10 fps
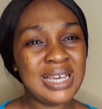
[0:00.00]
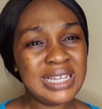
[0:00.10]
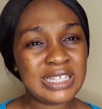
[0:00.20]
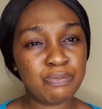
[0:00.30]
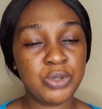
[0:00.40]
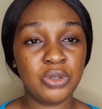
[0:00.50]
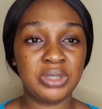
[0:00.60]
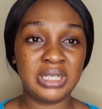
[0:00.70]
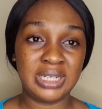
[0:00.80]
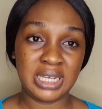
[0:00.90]
is
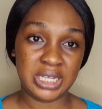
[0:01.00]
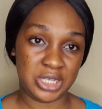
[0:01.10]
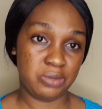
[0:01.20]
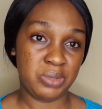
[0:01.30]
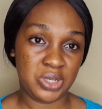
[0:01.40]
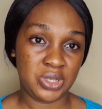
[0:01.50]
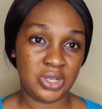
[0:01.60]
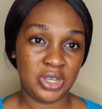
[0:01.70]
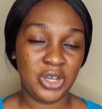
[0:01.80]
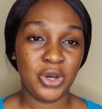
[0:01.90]
building
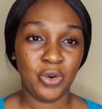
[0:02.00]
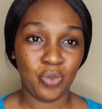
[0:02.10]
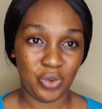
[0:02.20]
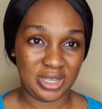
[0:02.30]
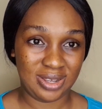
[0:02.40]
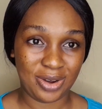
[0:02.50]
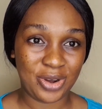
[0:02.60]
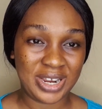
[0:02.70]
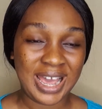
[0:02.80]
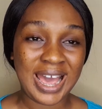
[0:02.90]
intimacy with
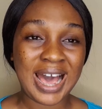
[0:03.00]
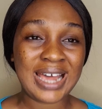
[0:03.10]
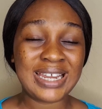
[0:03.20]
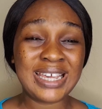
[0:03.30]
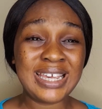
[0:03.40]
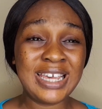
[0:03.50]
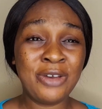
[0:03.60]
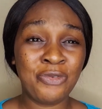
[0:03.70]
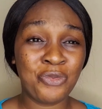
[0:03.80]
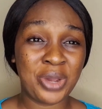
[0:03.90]
god and
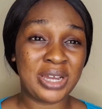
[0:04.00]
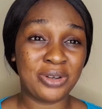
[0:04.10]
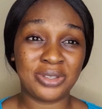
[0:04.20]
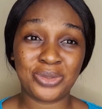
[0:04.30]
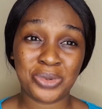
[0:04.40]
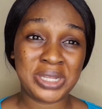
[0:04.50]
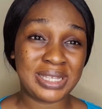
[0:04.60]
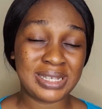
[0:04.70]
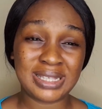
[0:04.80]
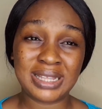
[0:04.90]
if we are not doing
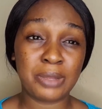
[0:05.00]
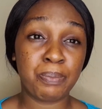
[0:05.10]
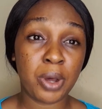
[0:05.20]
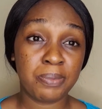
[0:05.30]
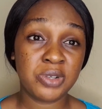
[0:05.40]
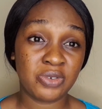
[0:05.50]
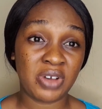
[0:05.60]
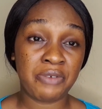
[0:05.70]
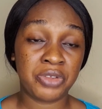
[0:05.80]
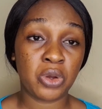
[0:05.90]
this then the purpose of
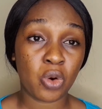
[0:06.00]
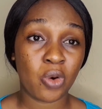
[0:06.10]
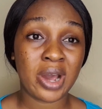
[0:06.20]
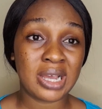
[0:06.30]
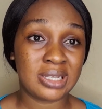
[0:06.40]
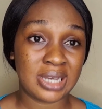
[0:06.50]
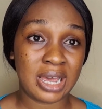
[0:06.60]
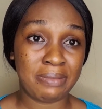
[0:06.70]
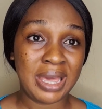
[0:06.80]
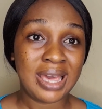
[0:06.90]
having a quiet
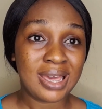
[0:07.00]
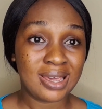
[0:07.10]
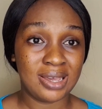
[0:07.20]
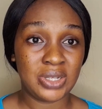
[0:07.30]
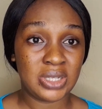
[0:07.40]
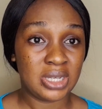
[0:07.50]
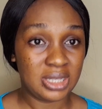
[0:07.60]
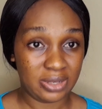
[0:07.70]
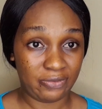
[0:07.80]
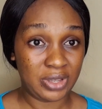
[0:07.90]
time is
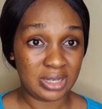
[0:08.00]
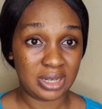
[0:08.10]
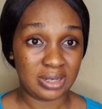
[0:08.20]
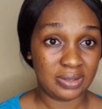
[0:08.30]
defeated